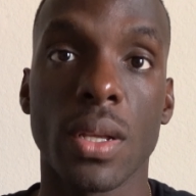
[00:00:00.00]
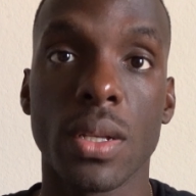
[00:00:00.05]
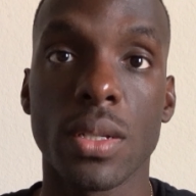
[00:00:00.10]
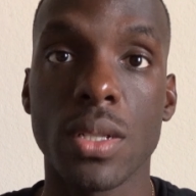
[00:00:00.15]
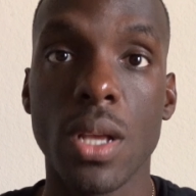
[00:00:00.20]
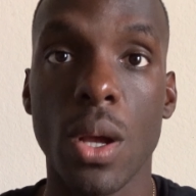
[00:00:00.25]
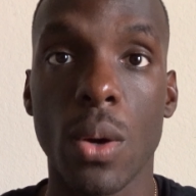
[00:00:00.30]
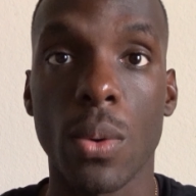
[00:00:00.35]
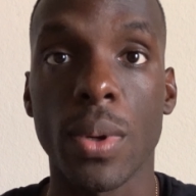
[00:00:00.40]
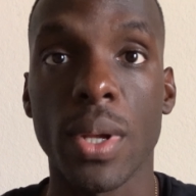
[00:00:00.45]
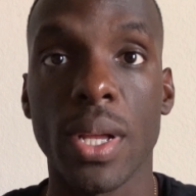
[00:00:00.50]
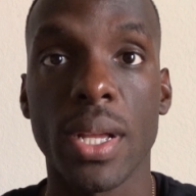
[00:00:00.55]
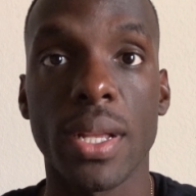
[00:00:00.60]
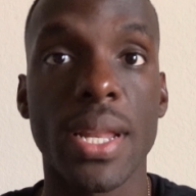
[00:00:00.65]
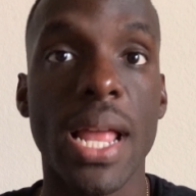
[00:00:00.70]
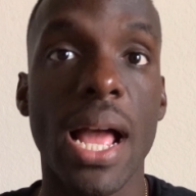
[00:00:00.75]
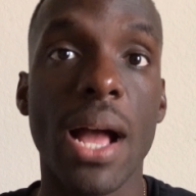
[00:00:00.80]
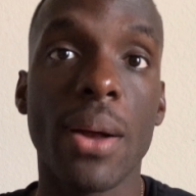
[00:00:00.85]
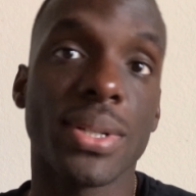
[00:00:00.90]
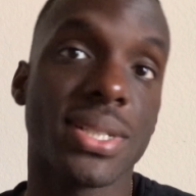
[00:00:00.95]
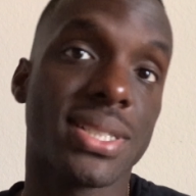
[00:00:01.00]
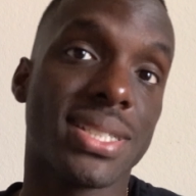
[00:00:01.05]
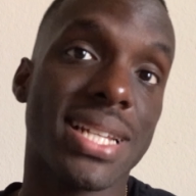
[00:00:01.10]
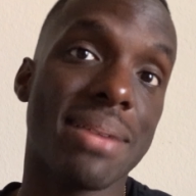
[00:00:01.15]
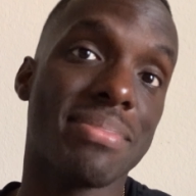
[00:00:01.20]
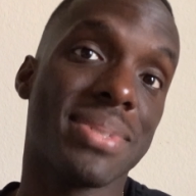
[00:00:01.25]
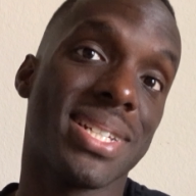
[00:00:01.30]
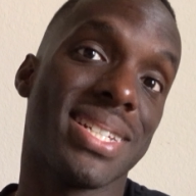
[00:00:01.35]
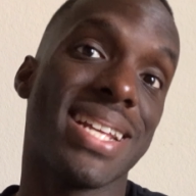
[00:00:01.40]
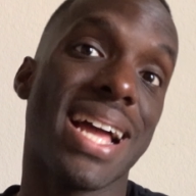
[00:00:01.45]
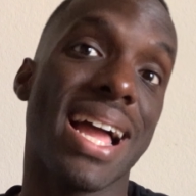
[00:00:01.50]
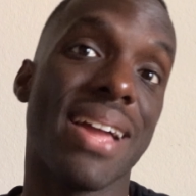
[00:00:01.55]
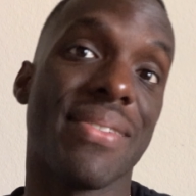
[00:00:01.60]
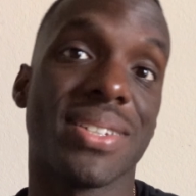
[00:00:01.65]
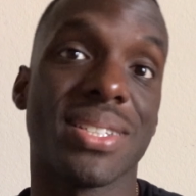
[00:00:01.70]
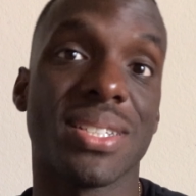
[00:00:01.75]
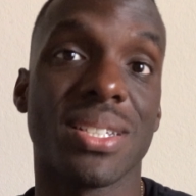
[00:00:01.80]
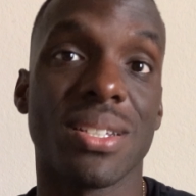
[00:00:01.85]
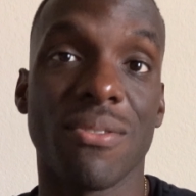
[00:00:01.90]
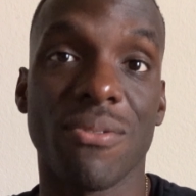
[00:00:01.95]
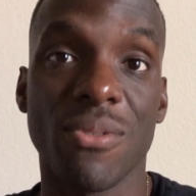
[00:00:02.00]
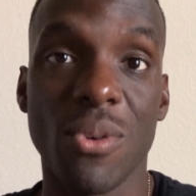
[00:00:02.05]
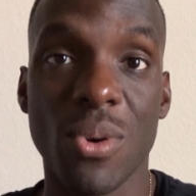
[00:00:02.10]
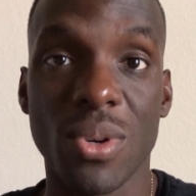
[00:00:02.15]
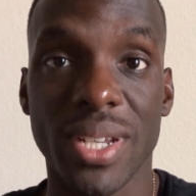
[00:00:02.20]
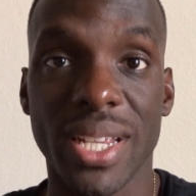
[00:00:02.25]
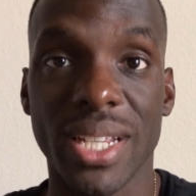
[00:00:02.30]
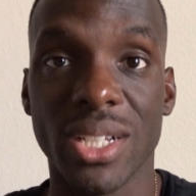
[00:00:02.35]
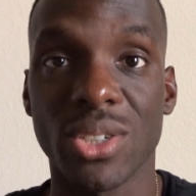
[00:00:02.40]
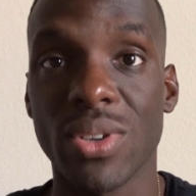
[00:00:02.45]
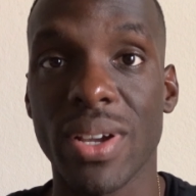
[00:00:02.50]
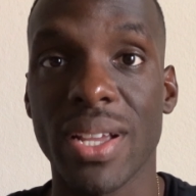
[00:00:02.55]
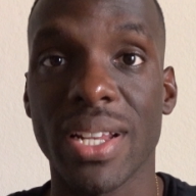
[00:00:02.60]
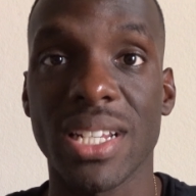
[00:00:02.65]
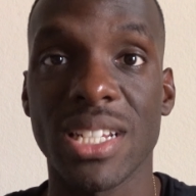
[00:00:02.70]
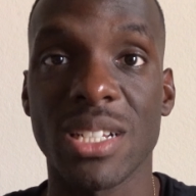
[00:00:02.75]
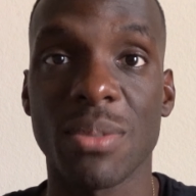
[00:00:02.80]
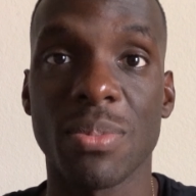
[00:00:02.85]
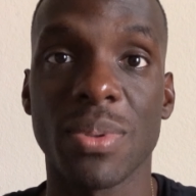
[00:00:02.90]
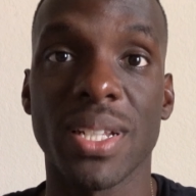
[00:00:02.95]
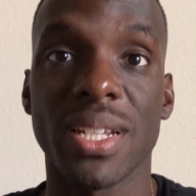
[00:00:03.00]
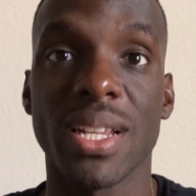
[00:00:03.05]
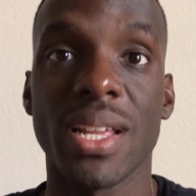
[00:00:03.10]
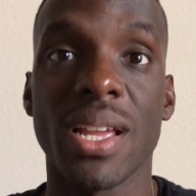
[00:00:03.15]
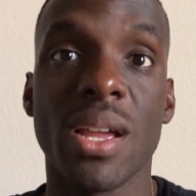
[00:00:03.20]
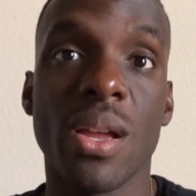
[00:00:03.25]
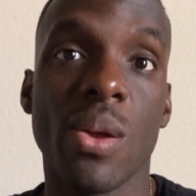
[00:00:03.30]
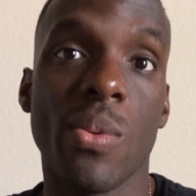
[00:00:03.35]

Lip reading: So now it's time to dive into the 4-day training split,